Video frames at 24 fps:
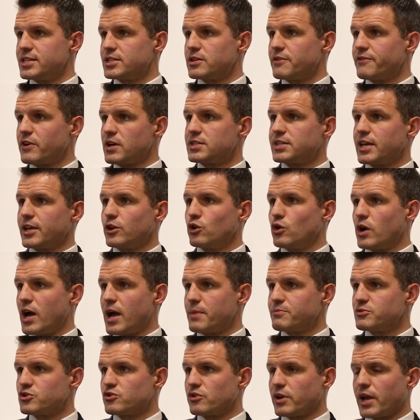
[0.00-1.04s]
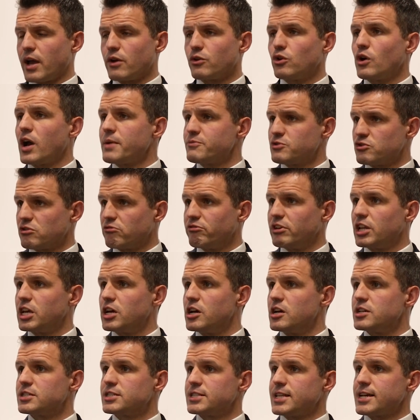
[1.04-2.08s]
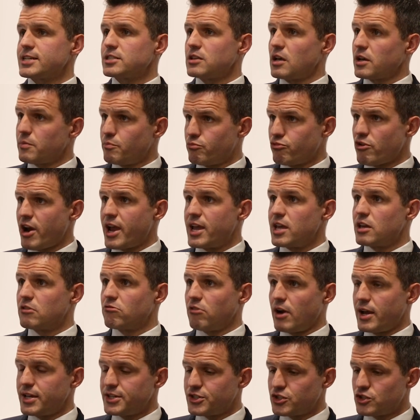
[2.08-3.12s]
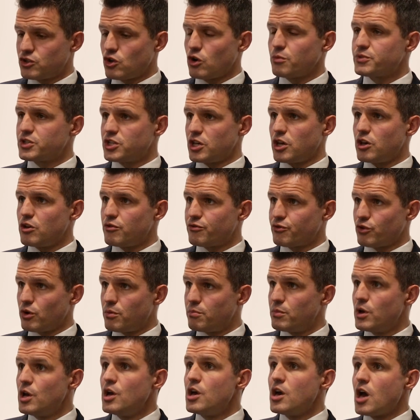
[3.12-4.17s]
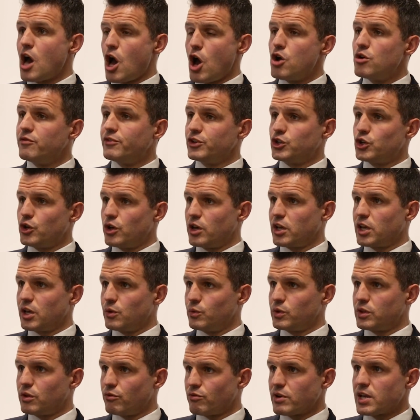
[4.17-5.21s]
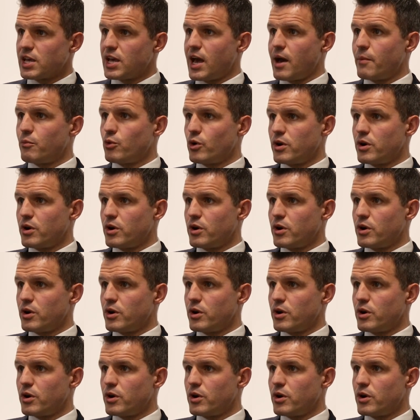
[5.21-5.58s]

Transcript: So if I take your hamstring out, your hamstring really hurts, and that's like a break, right? It stops you from overdoing it with the rehab.